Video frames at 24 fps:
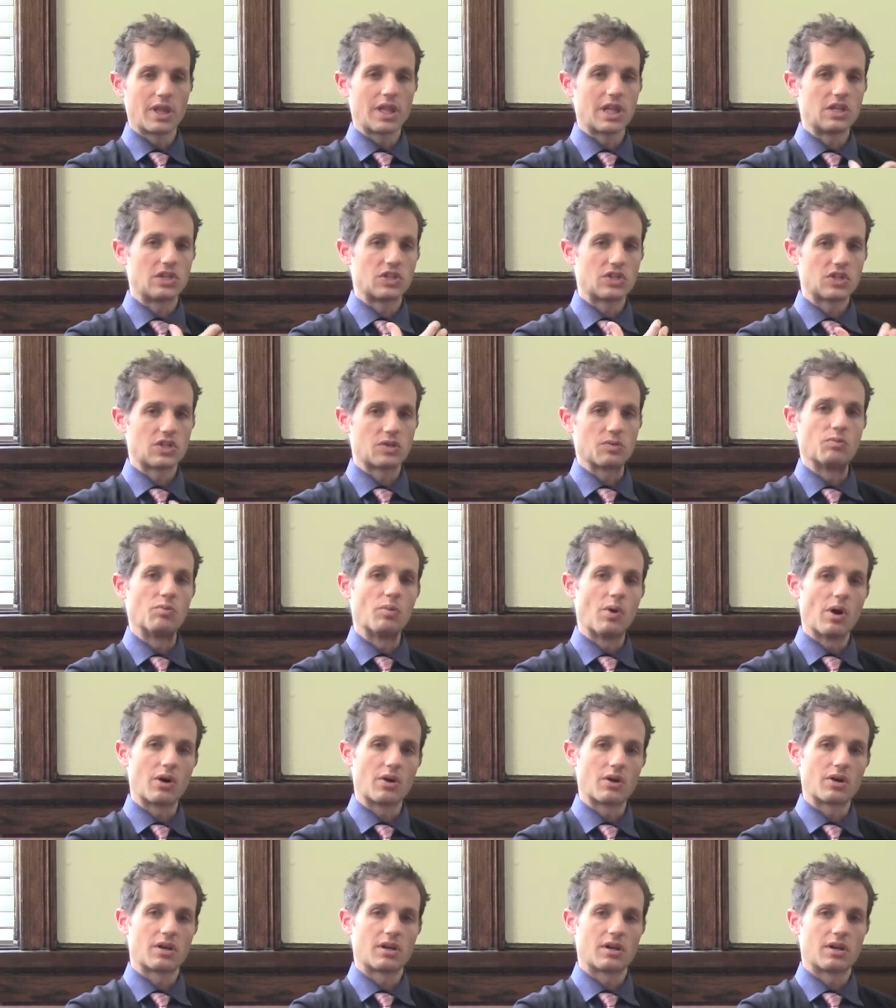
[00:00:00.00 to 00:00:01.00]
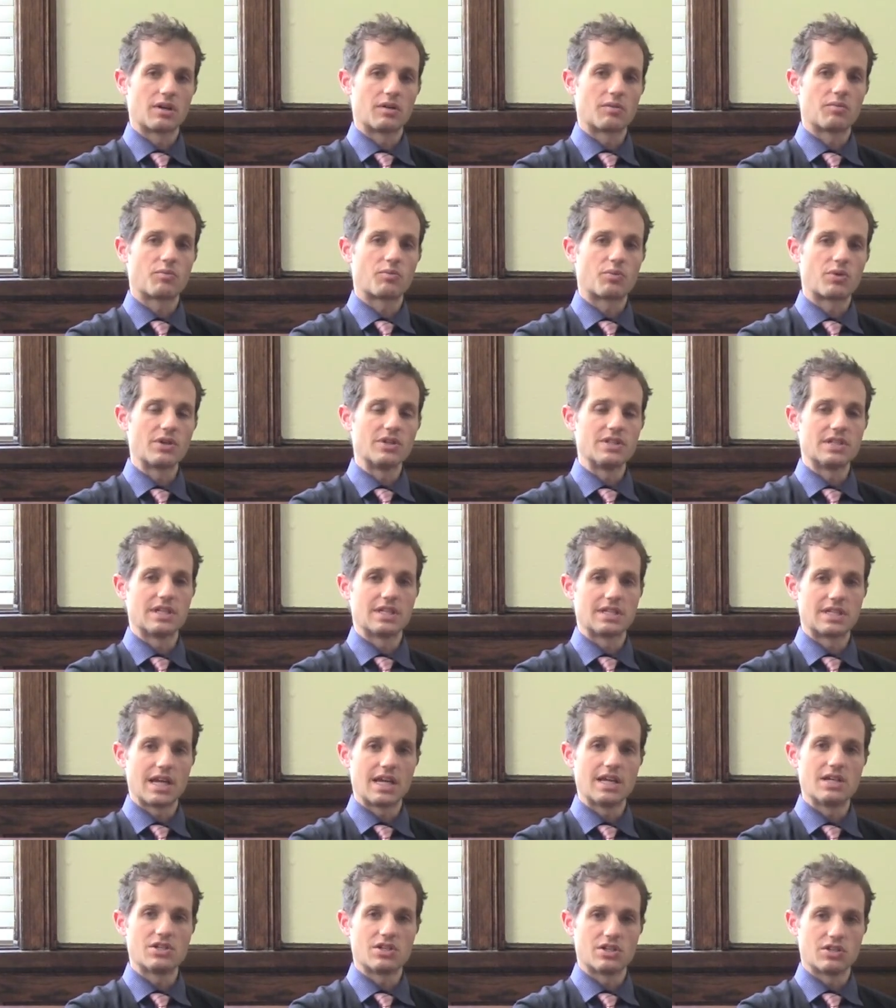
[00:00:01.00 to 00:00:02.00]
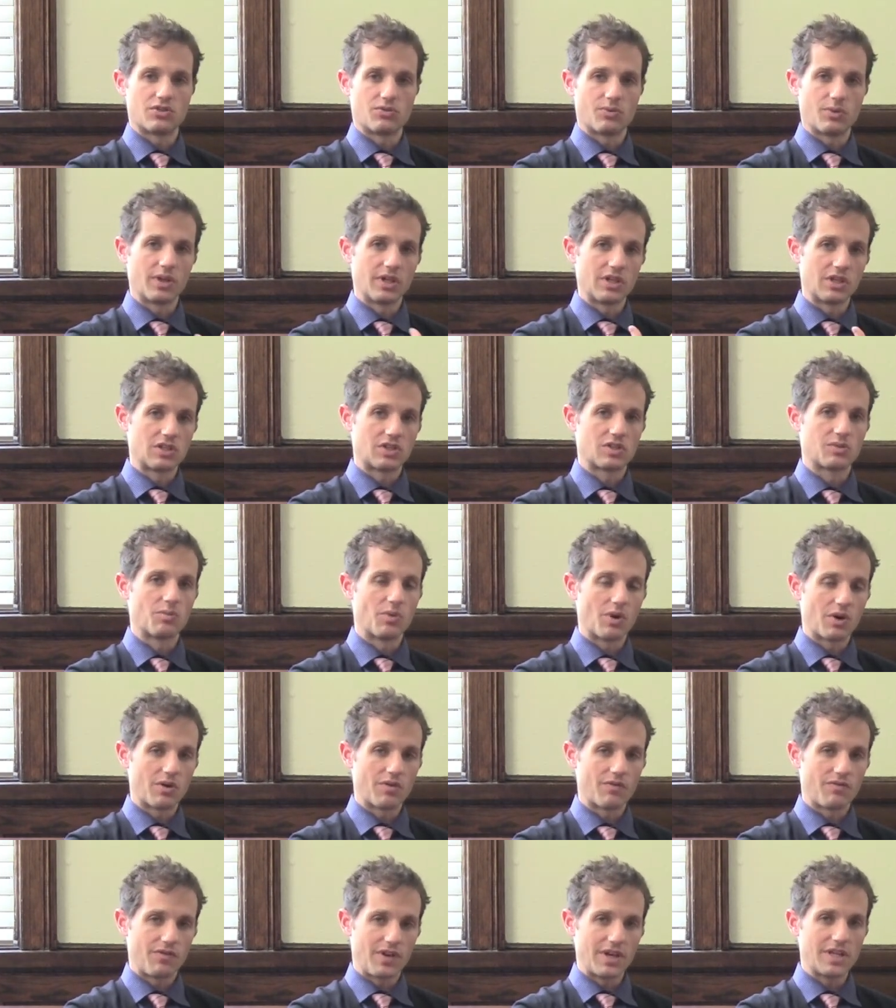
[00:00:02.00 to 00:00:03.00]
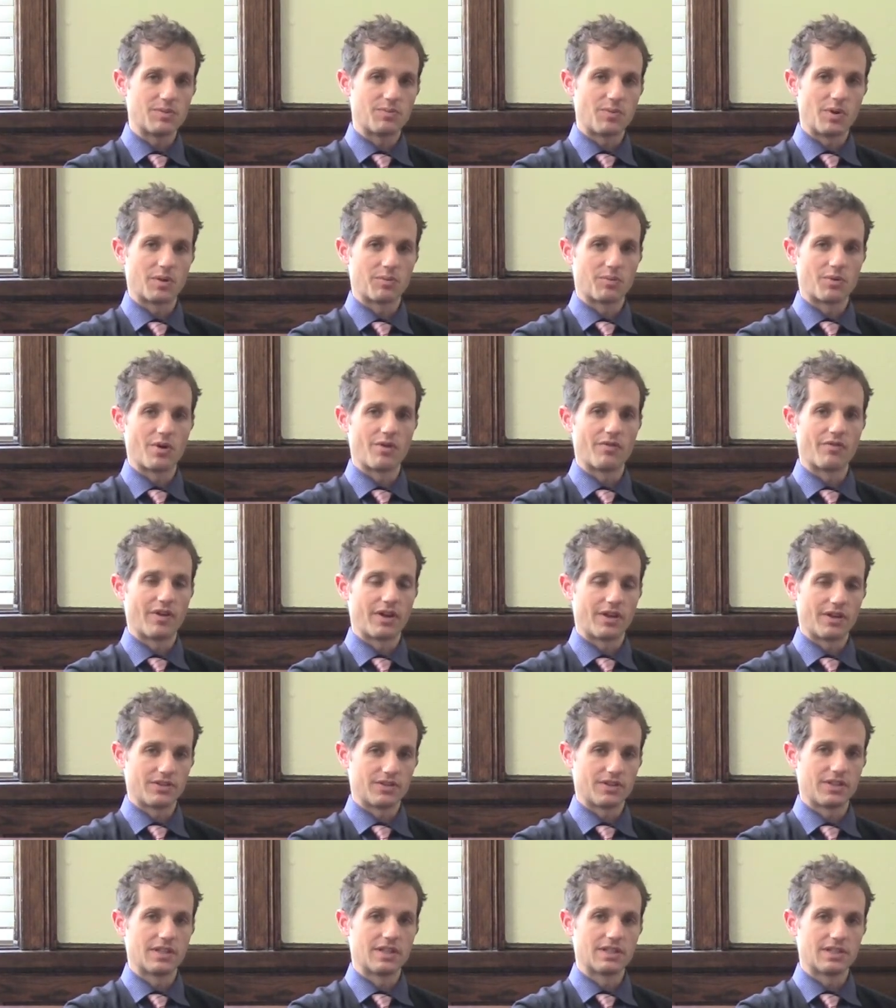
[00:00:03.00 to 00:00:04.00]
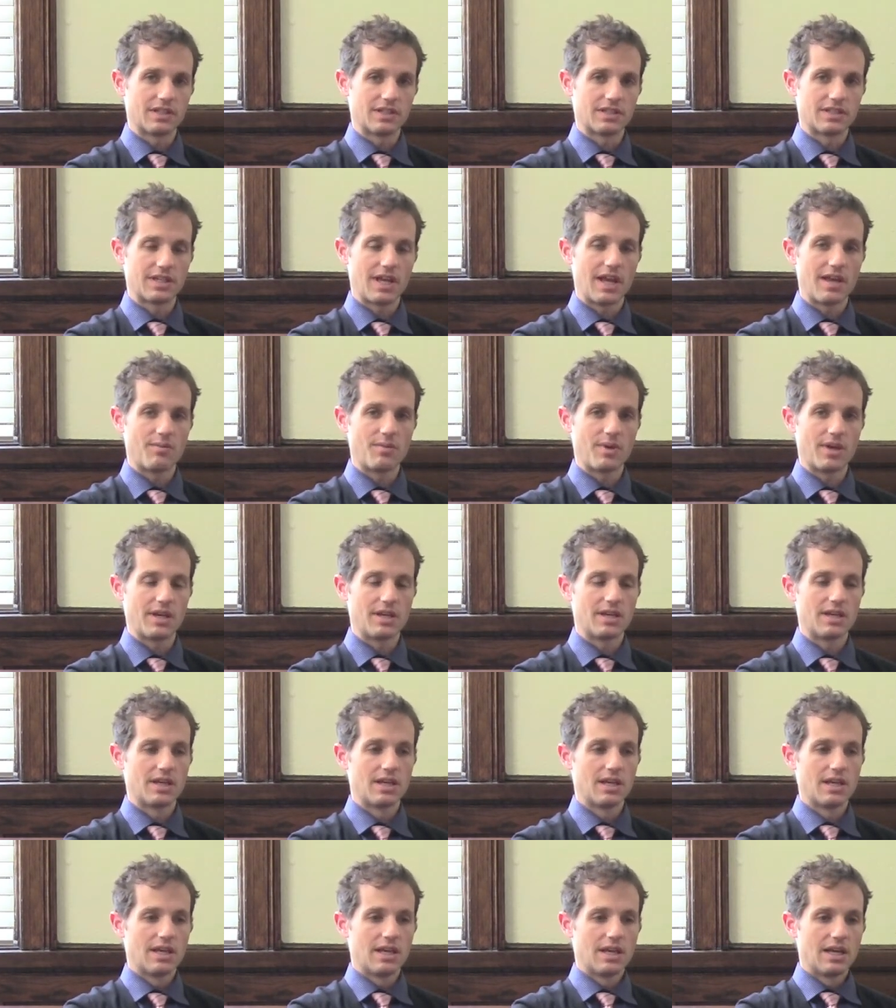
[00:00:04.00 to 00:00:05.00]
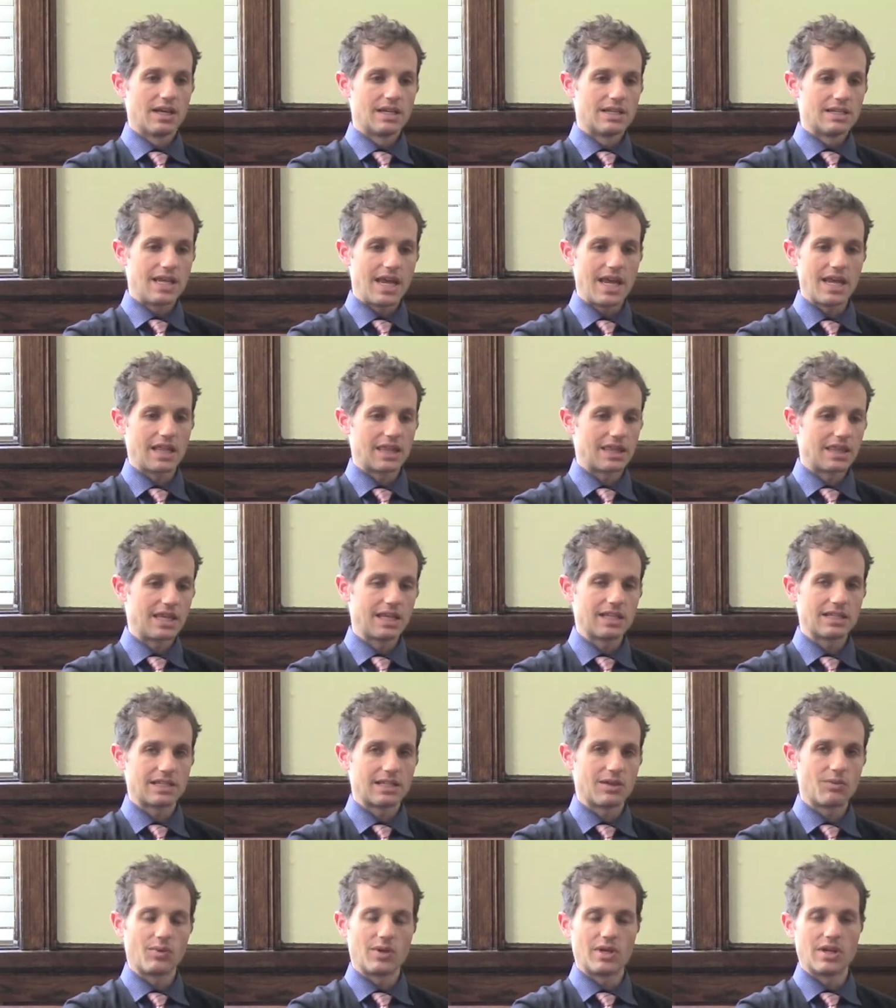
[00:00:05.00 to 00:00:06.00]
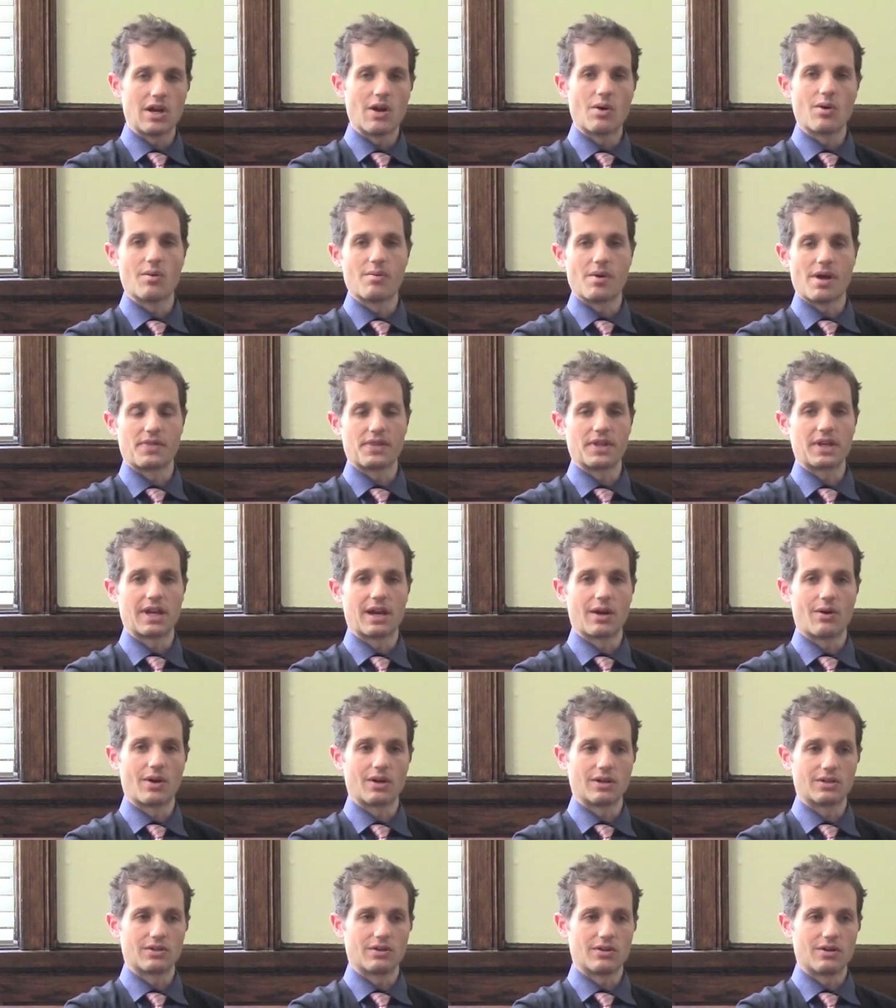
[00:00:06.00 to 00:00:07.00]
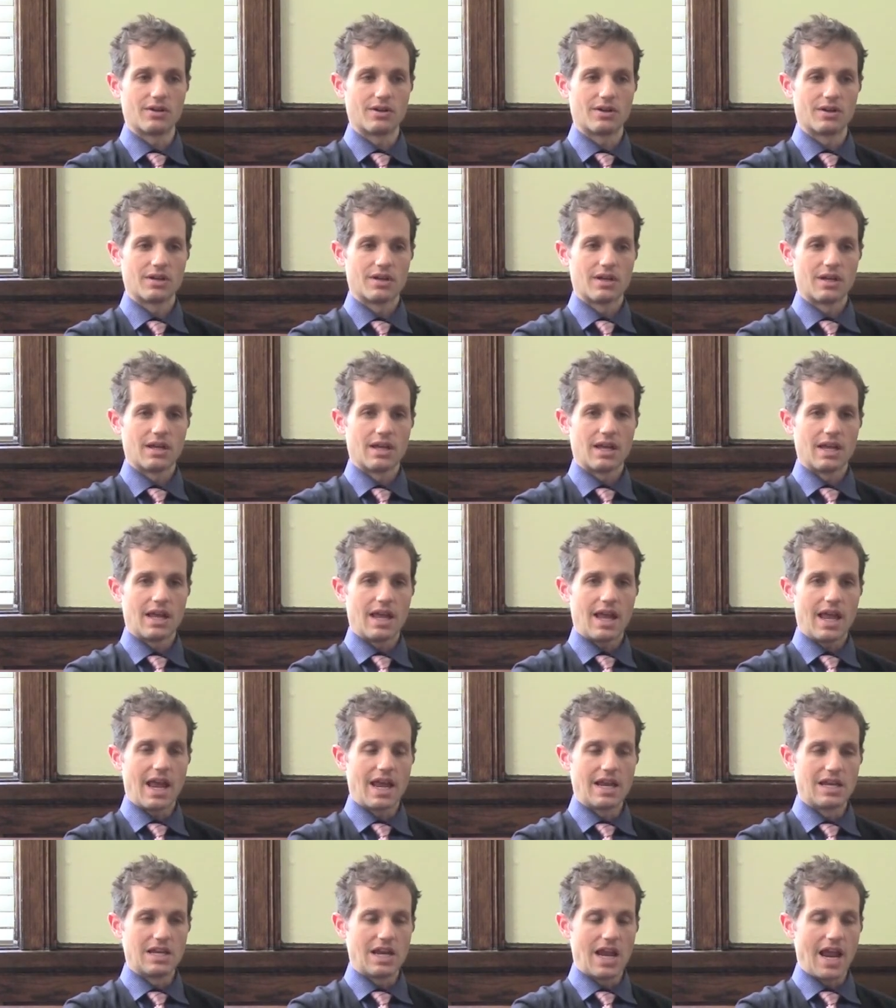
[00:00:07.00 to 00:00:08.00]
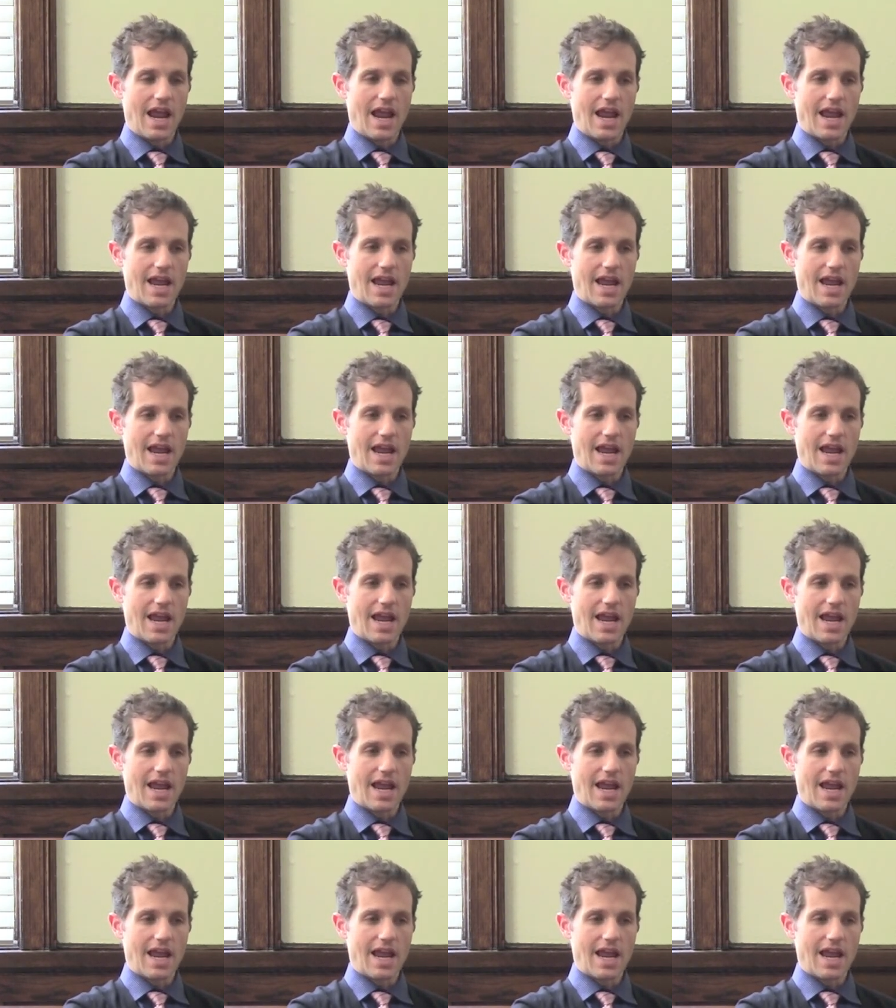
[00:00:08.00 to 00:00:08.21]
So really smart presentations, really smart Facebook profiles in this assignment take things that we know about the character